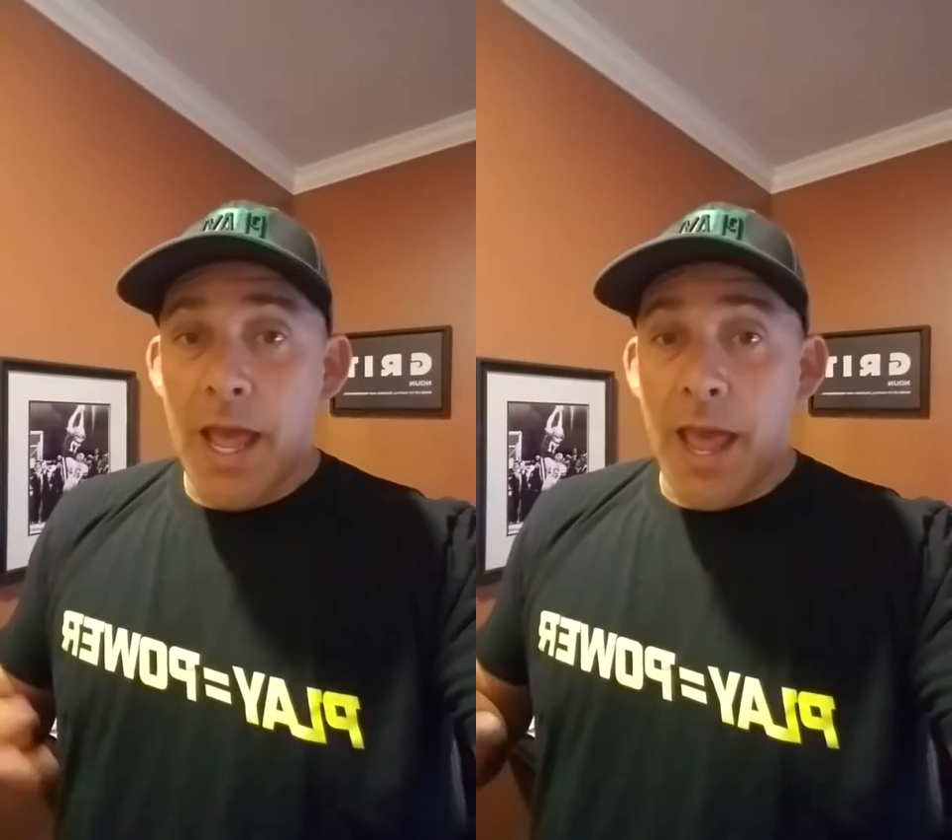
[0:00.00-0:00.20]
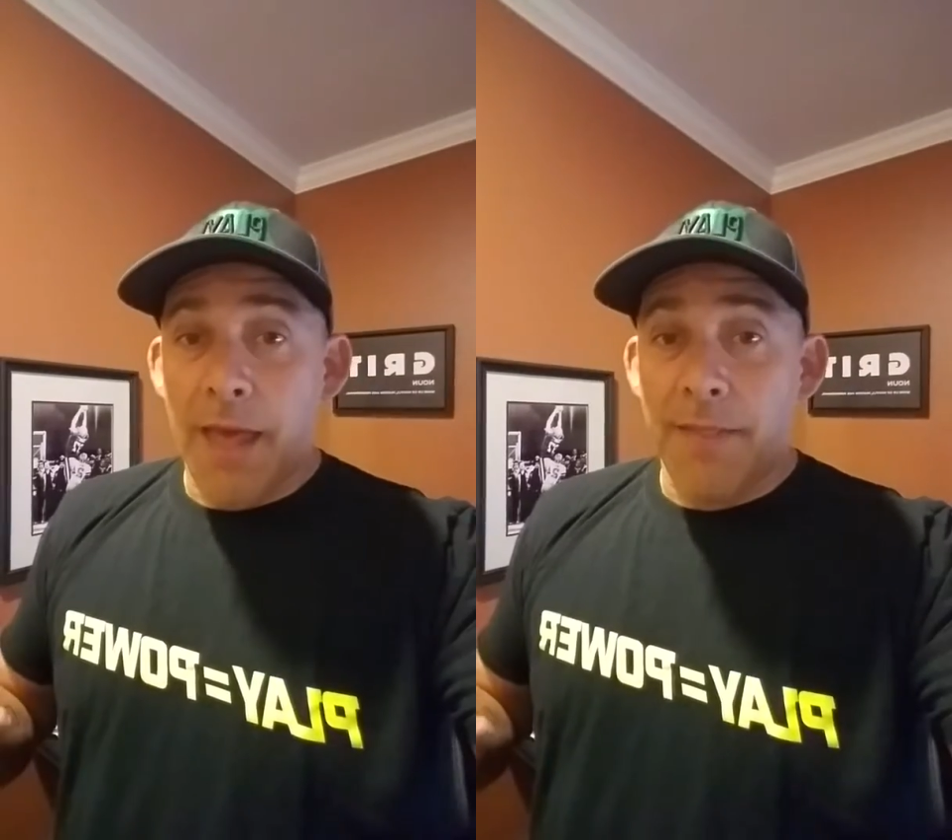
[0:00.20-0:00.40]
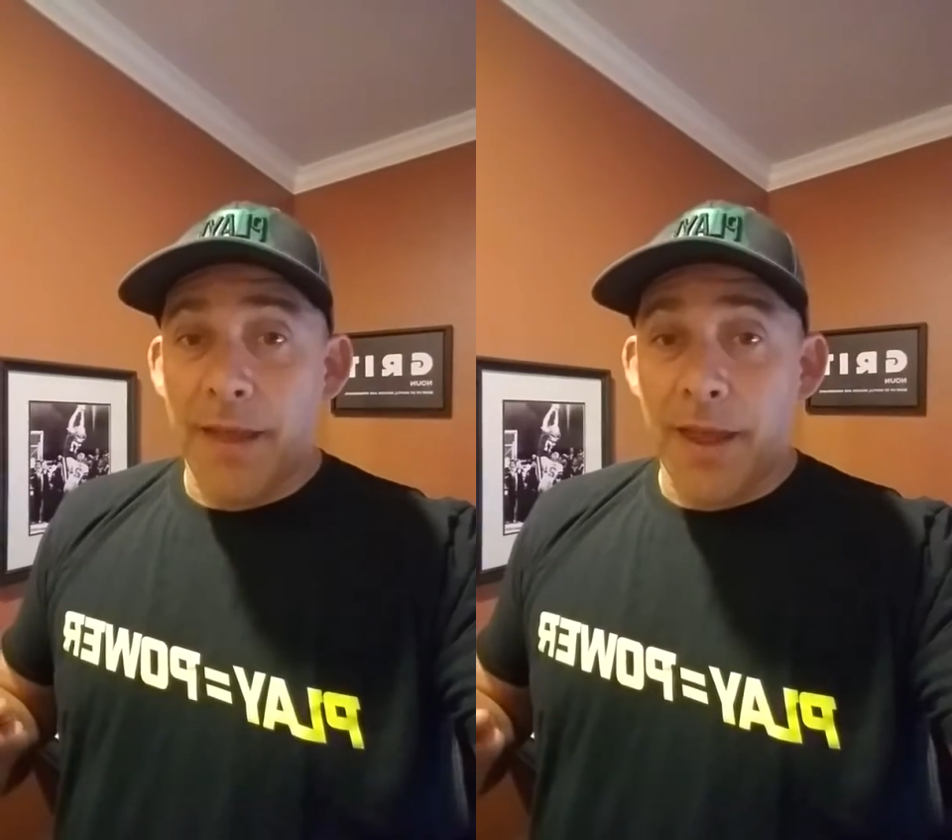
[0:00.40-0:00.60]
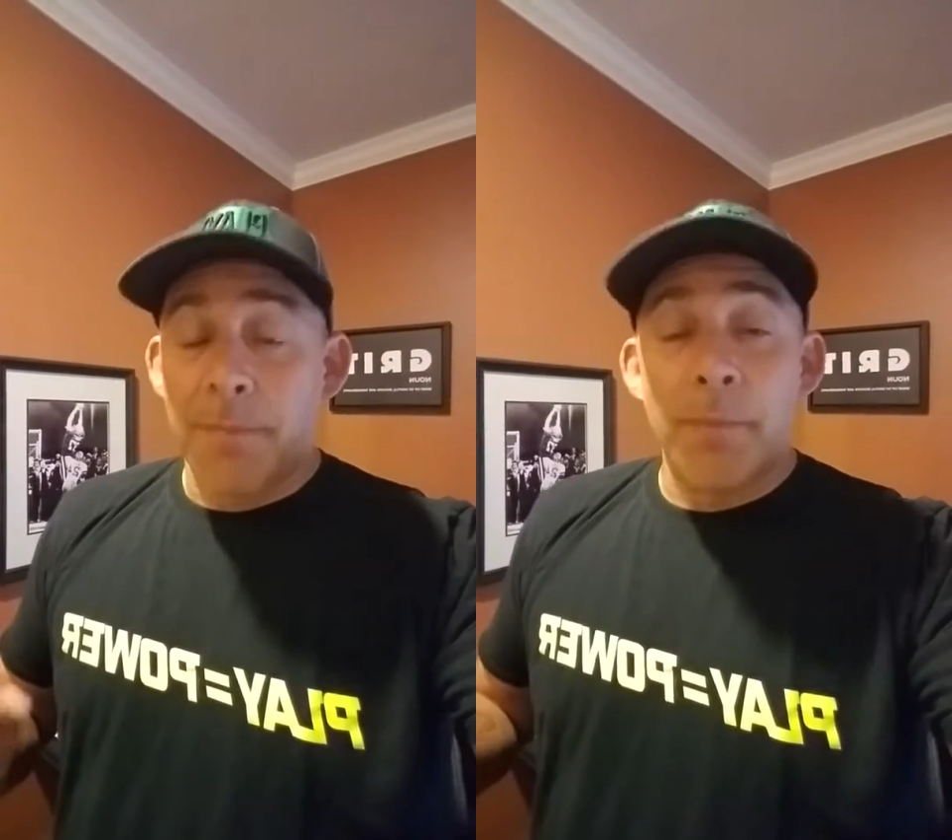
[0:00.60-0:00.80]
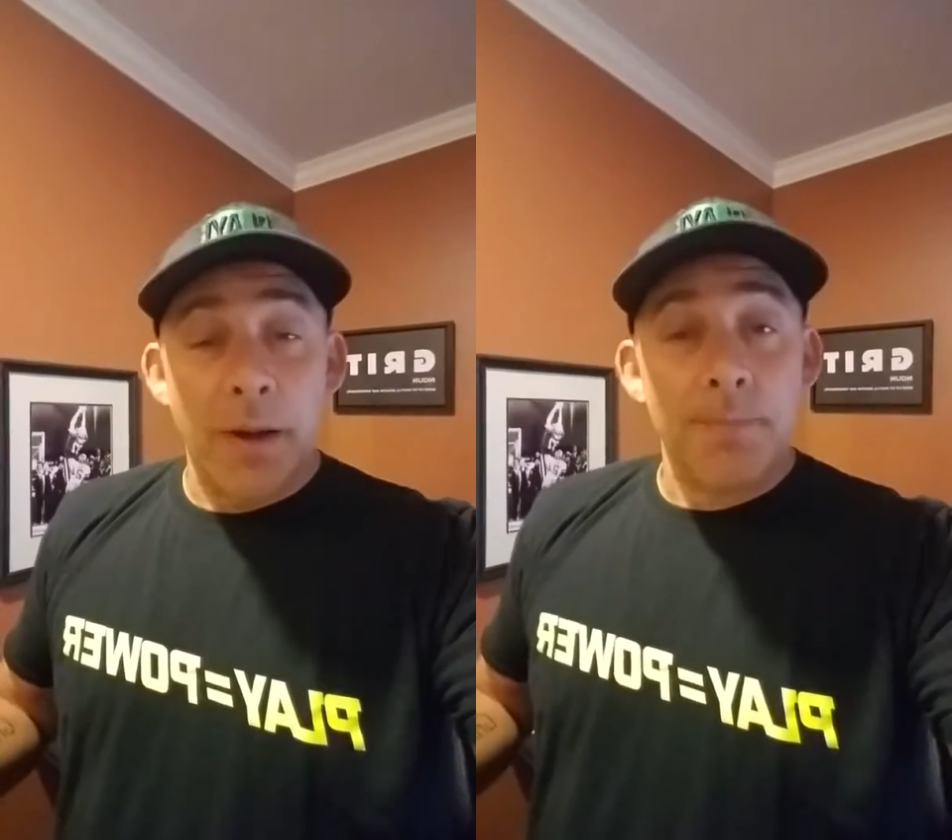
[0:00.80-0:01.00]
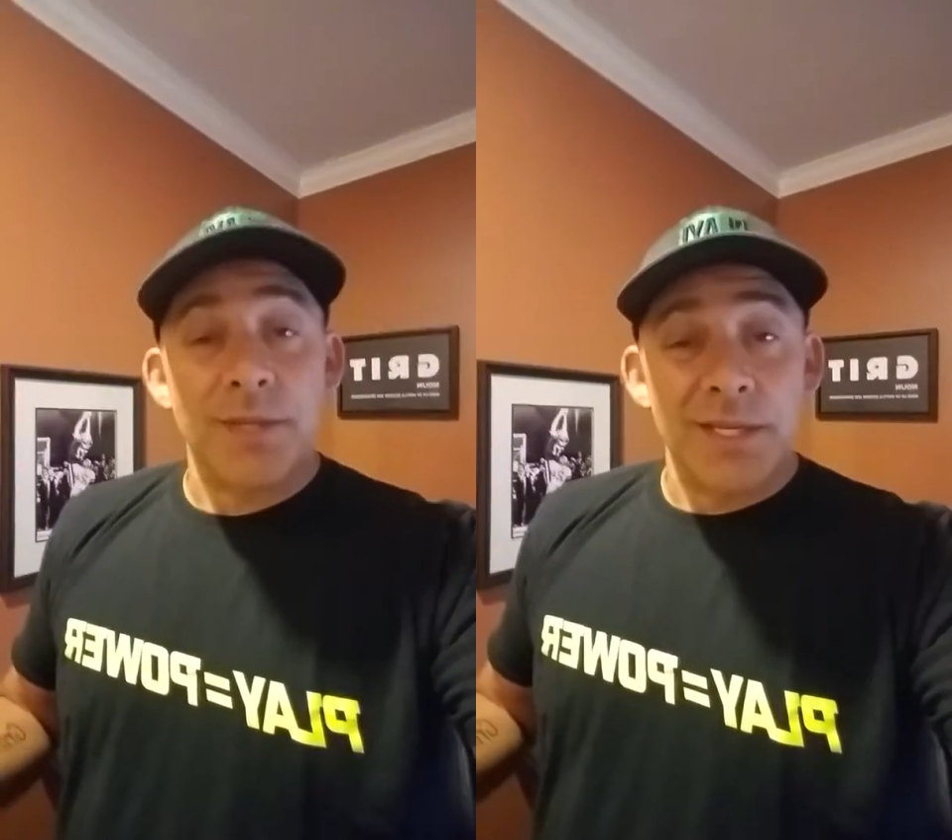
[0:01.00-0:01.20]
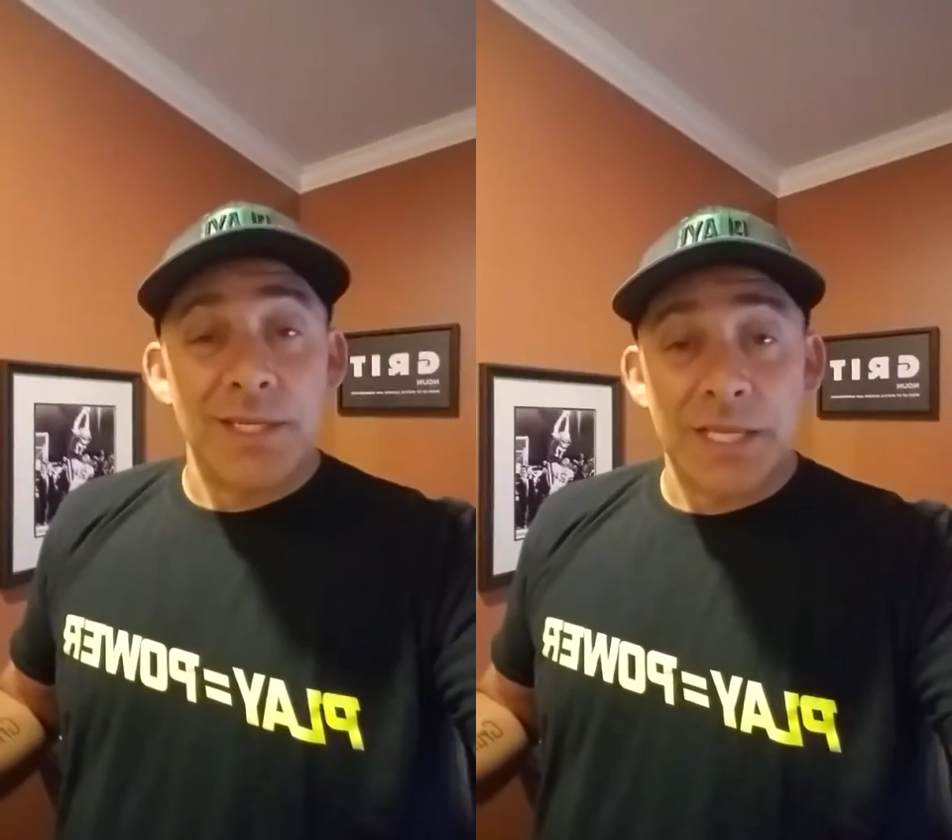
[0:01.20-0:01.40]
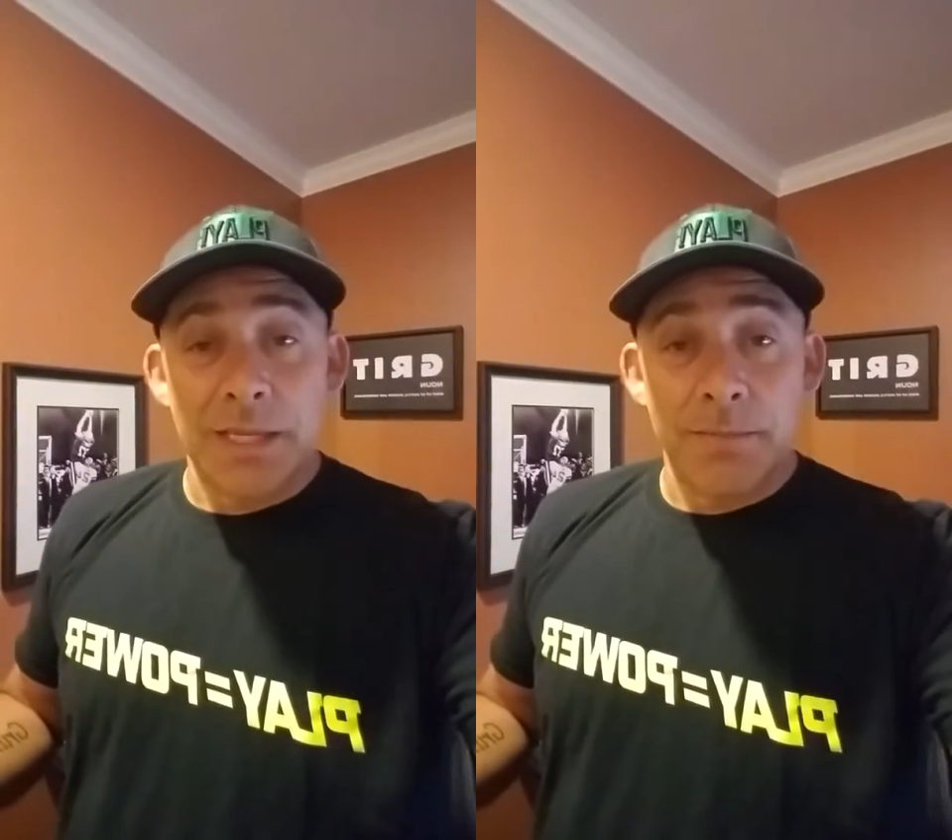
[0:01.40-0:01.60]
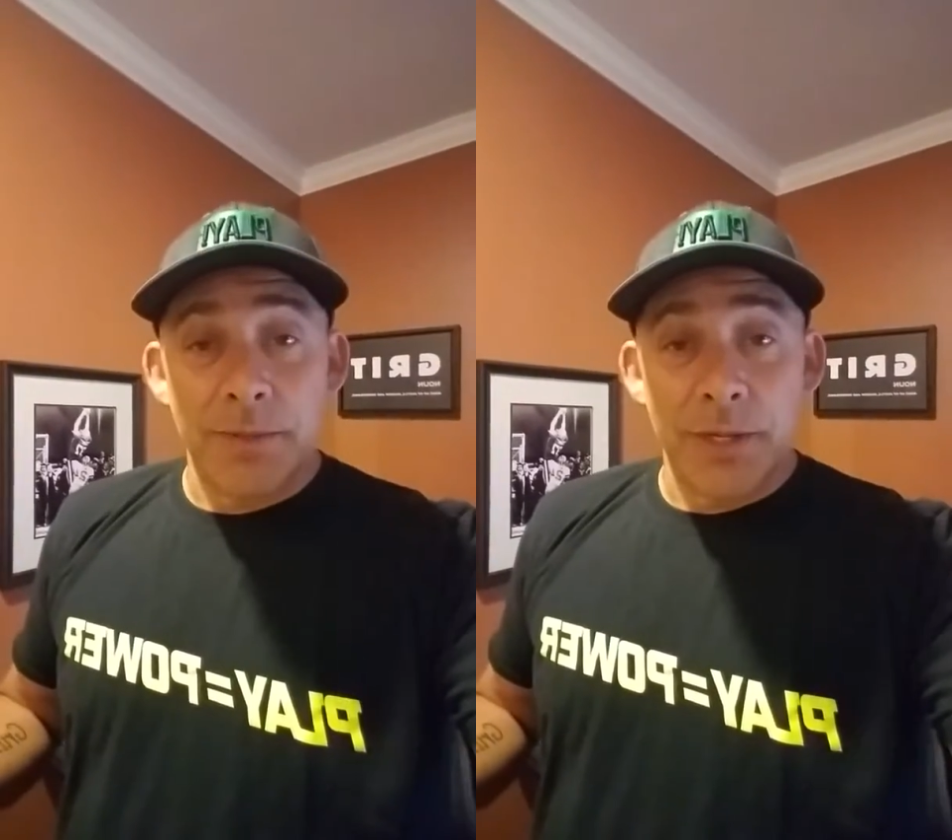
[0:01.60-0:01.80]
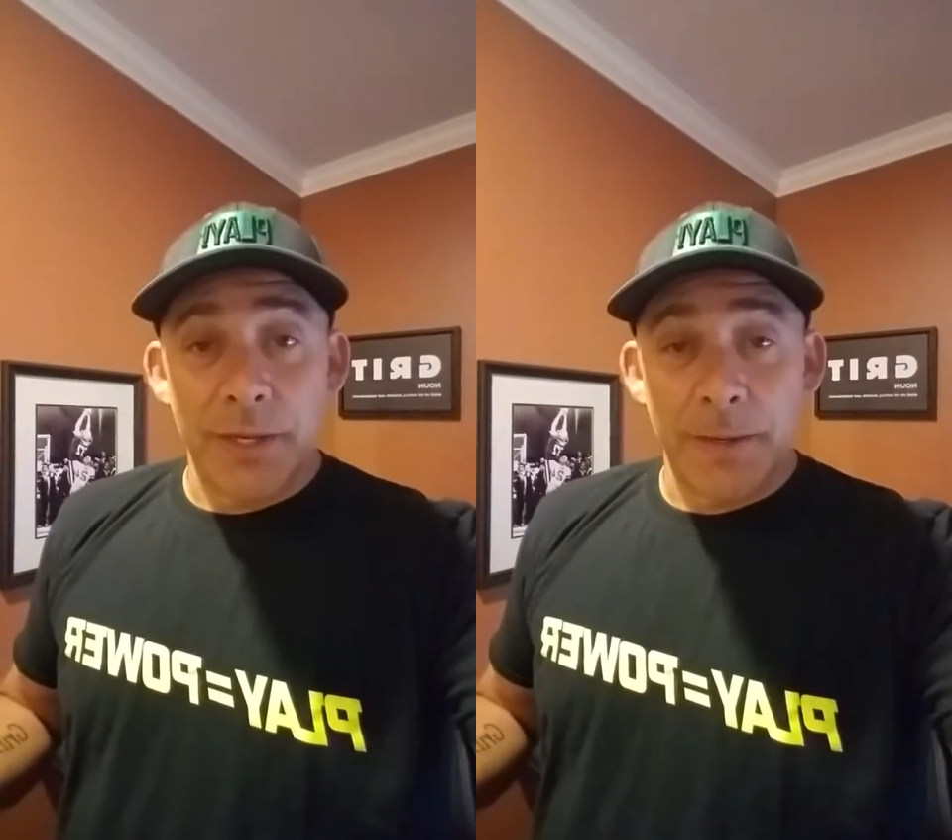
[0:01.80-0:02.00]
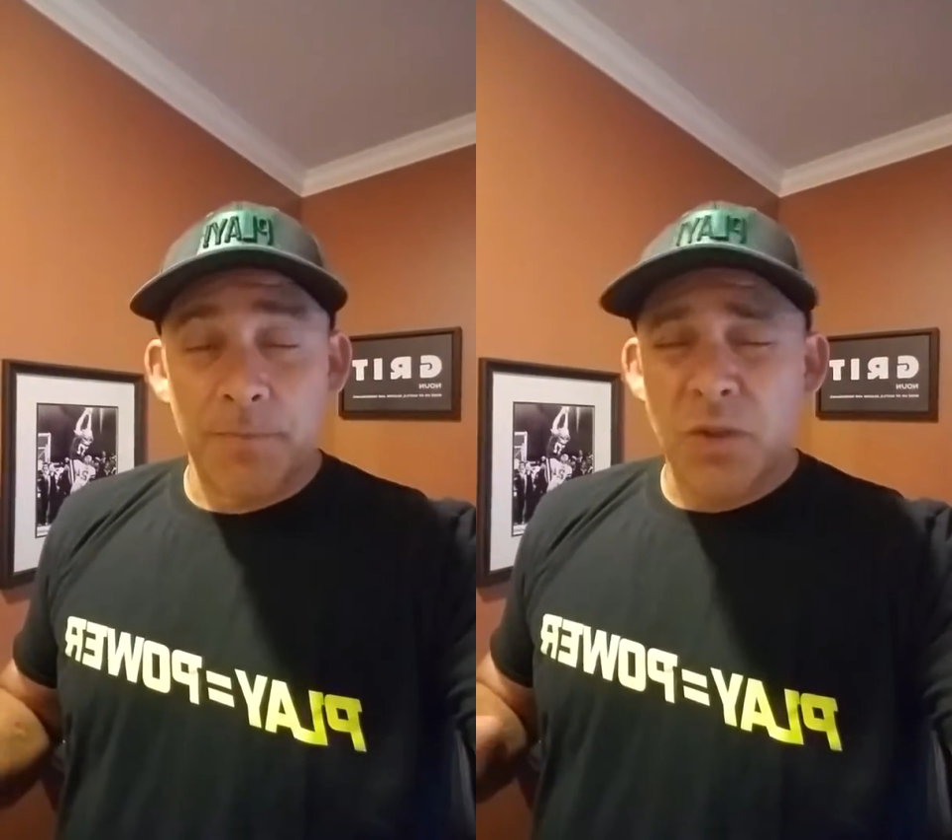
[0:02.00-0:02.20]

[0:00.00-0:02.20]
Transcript: and then bumped into team building.